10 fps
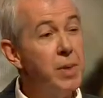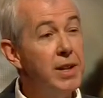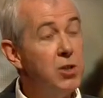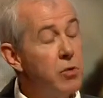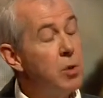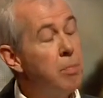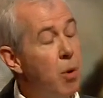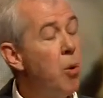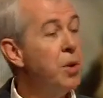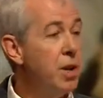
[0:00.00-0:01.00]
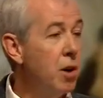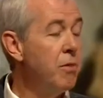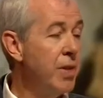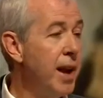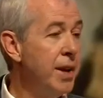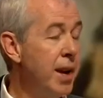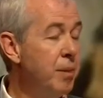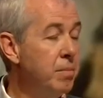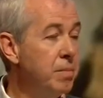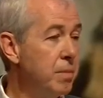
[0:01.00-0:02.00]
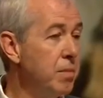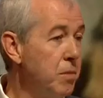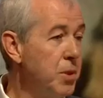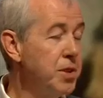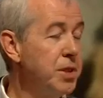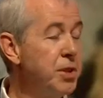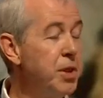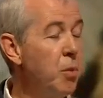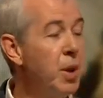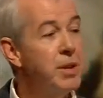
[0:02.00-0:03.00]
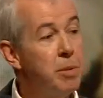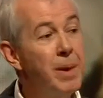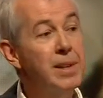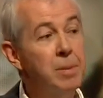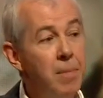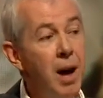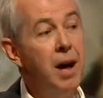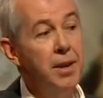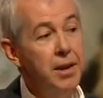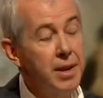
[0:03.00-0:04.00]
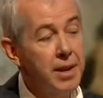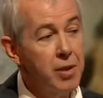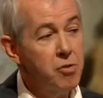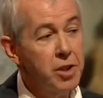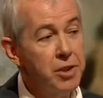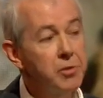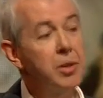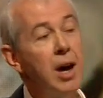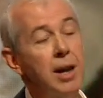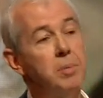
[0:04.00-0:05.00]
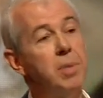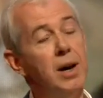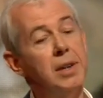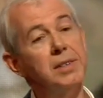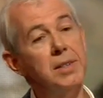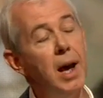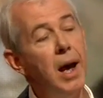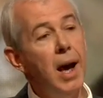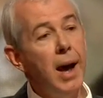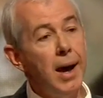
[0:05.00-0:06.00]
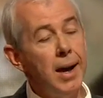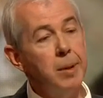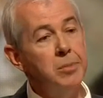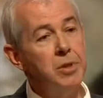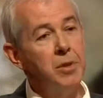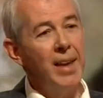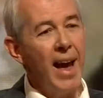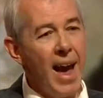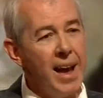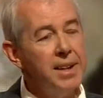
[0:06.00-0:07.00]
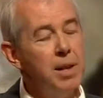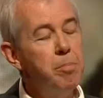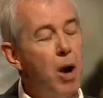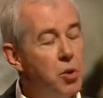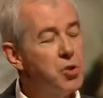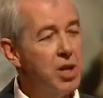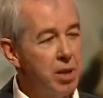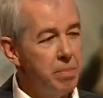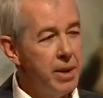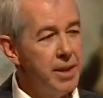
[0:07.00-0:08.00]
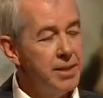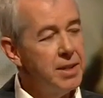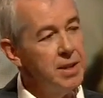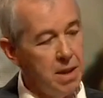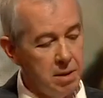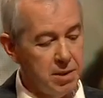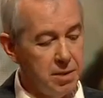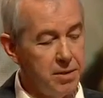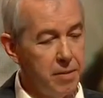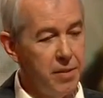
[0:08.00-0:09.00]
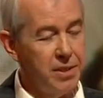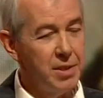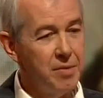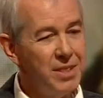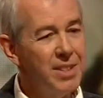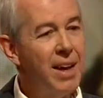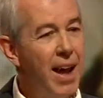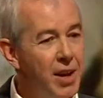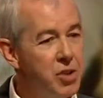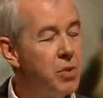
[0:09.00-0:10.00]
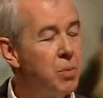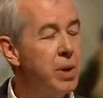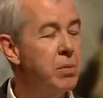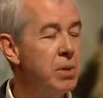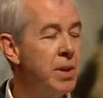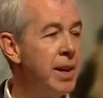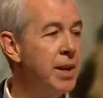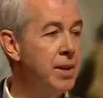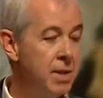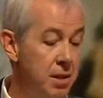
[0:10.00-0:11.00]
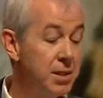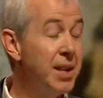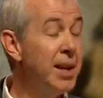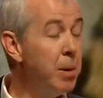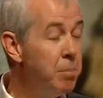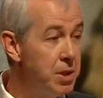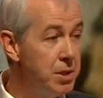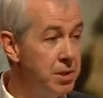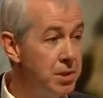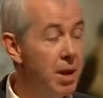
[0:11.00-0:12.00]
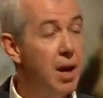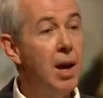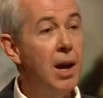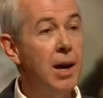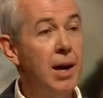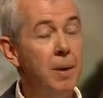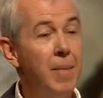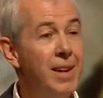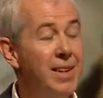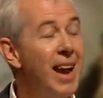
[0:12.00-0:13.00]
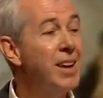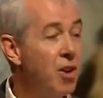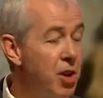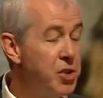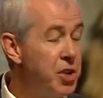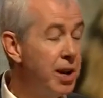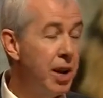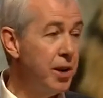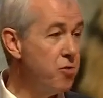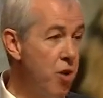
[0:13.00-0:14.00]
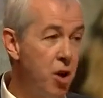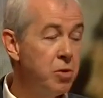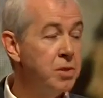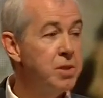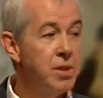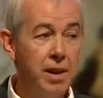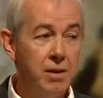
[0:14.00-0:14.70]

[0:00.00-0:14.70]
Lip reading: but it's on the border of Vietnam, which is, you know, one of the big demand countries for tiger parts. So the anti-poaching piece, in terms of the sophistication we would need in terms of numbers and technology like drones,